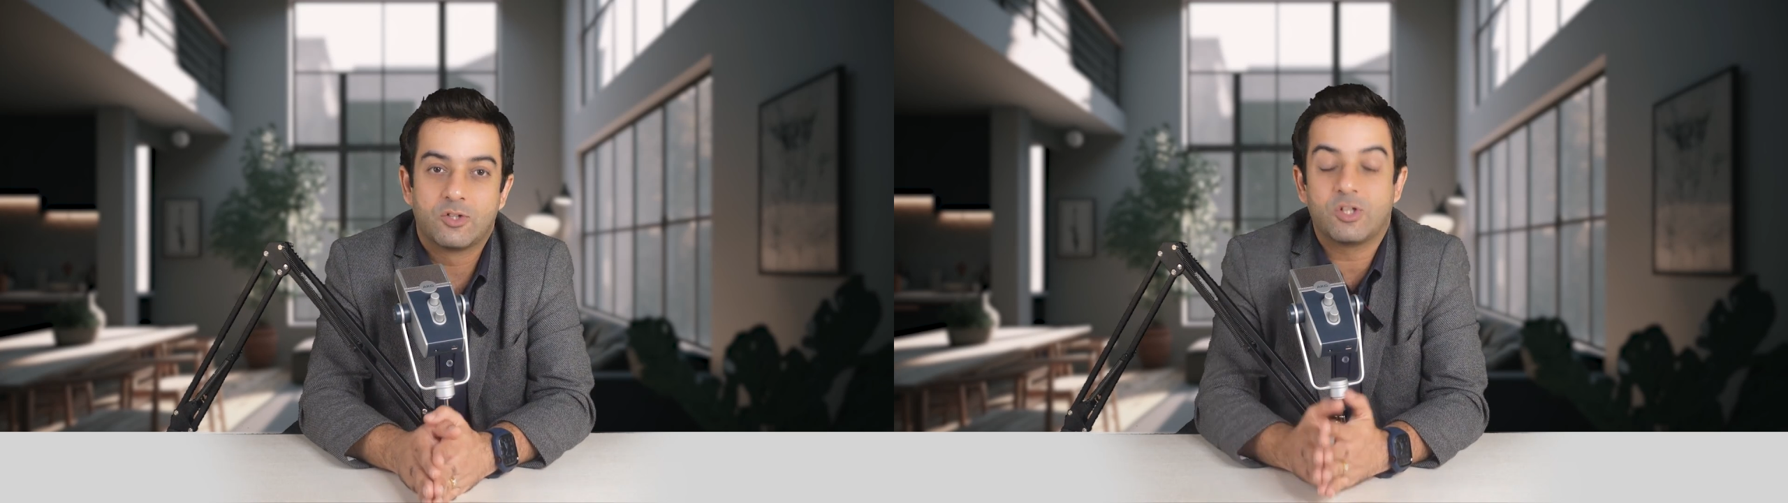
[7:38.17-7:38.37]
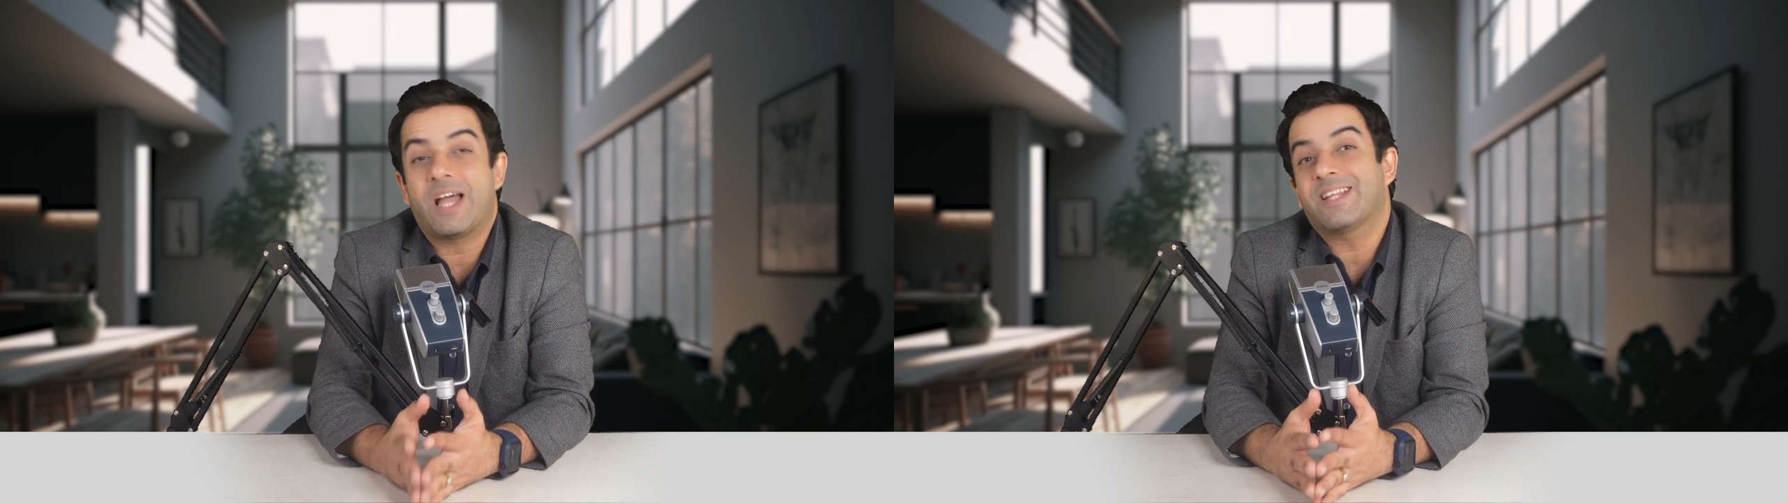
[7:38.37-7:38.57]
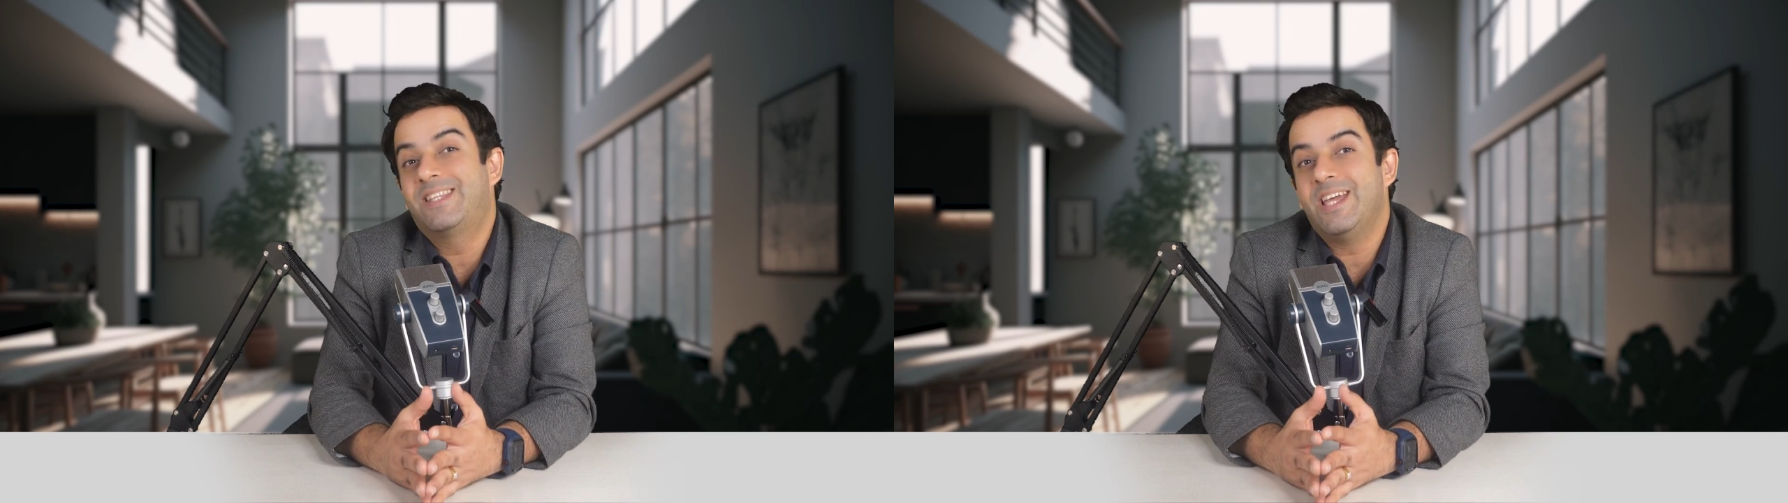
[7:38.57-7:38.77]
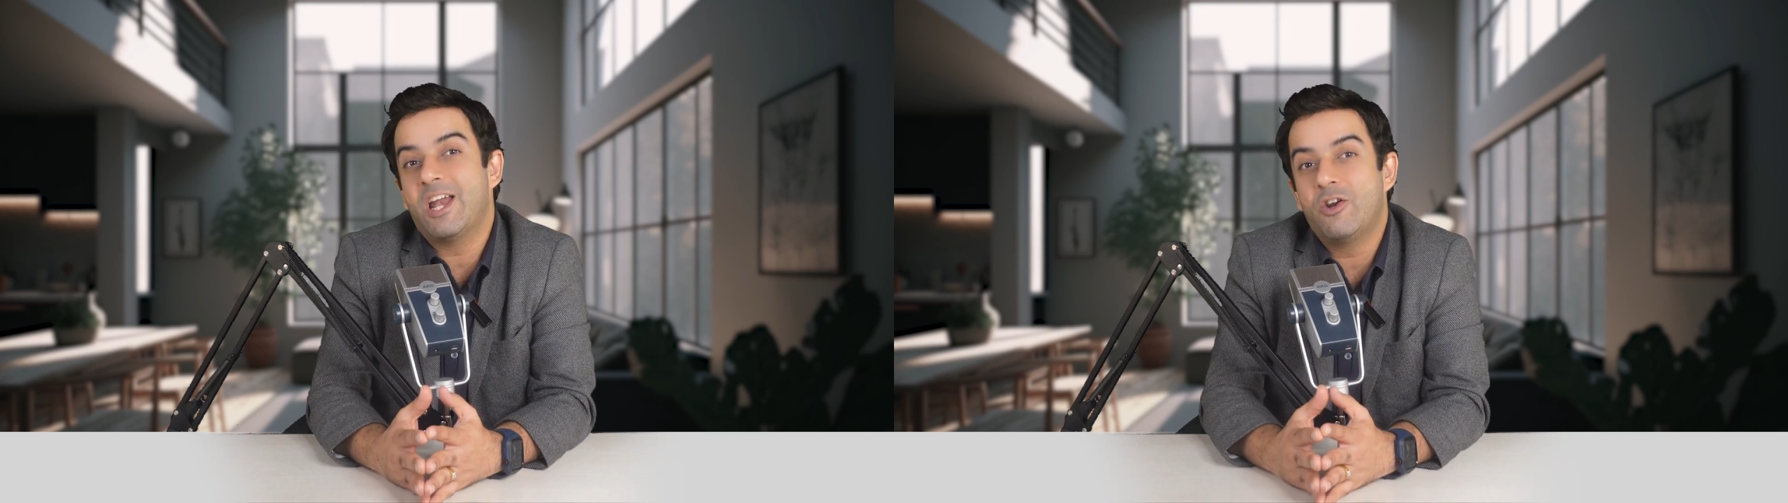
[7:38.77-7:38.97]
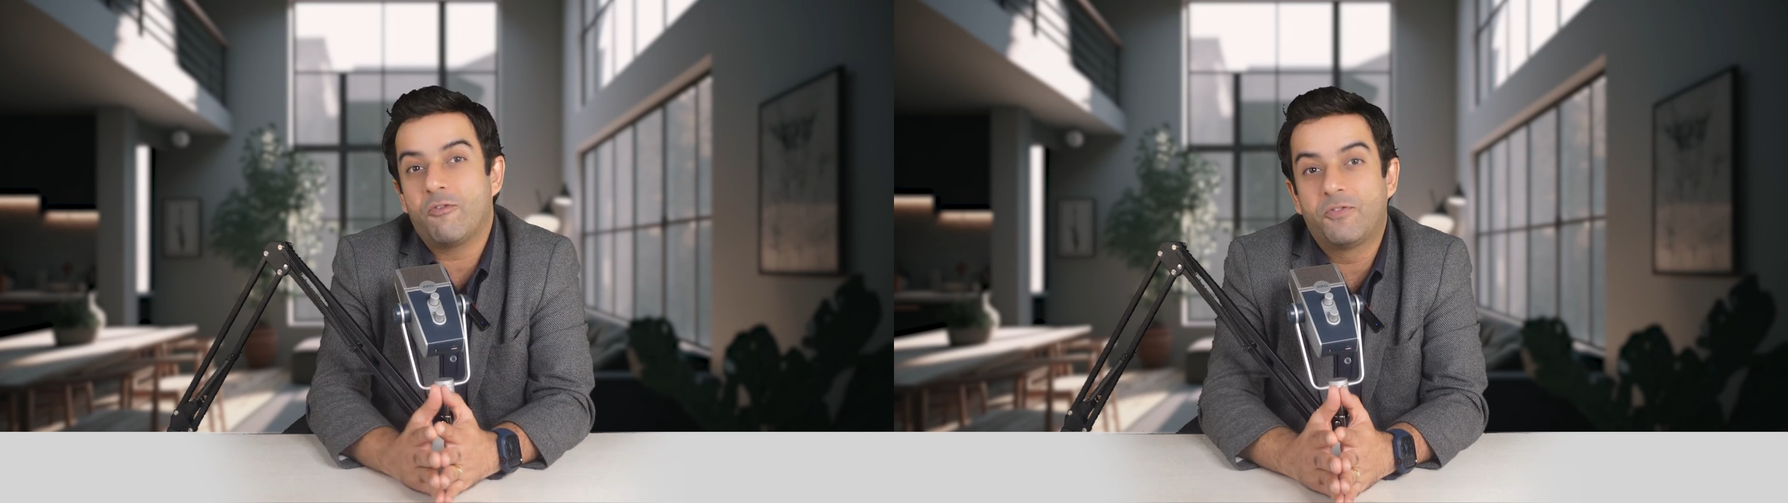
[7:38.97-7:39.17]
So that's
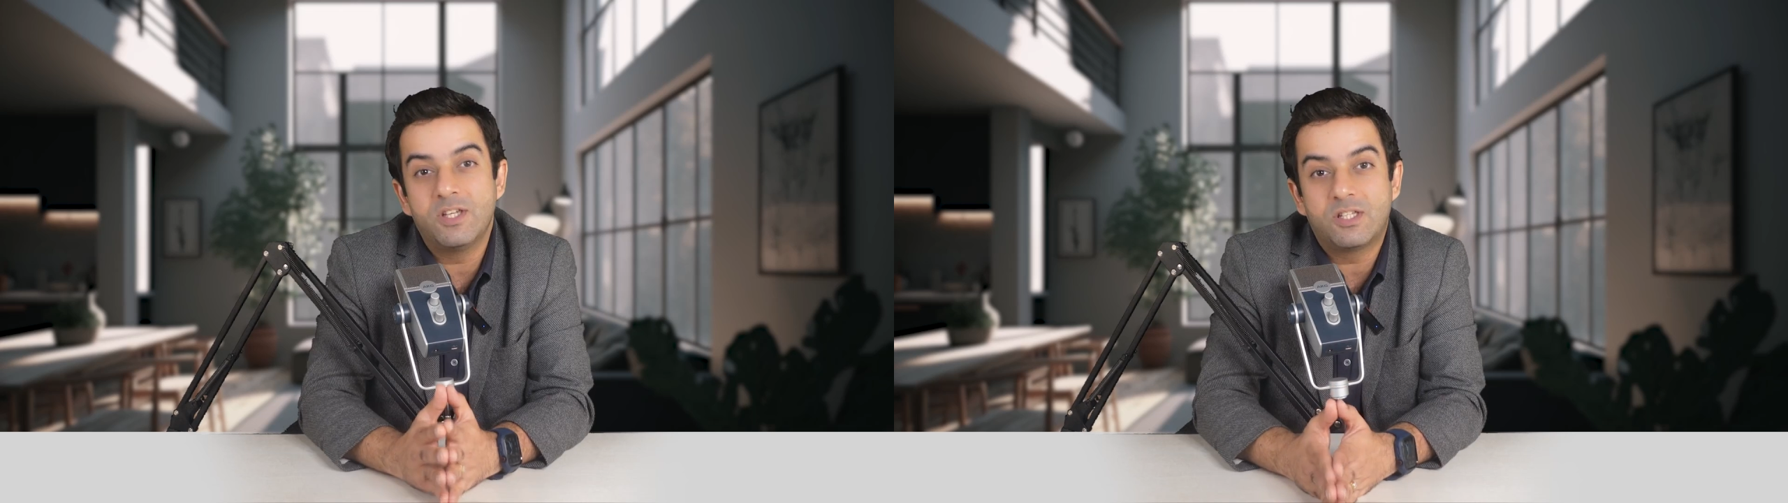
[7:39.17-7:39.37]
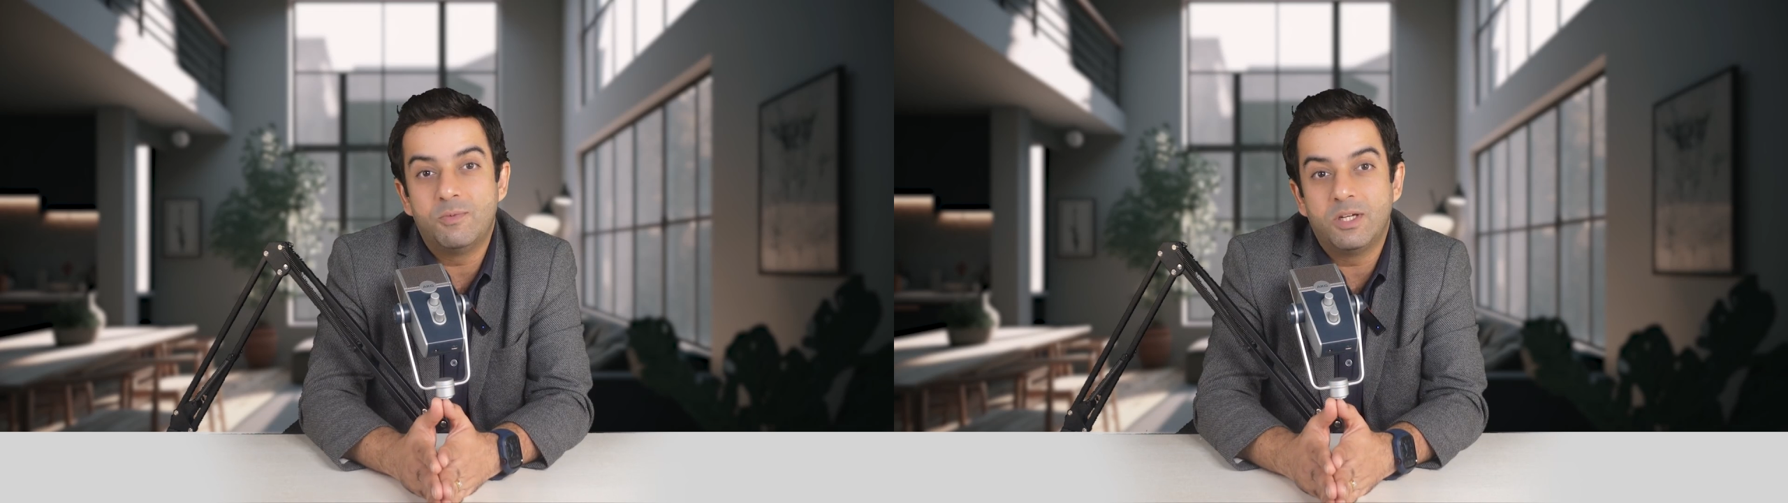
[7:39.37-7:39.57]
the end of this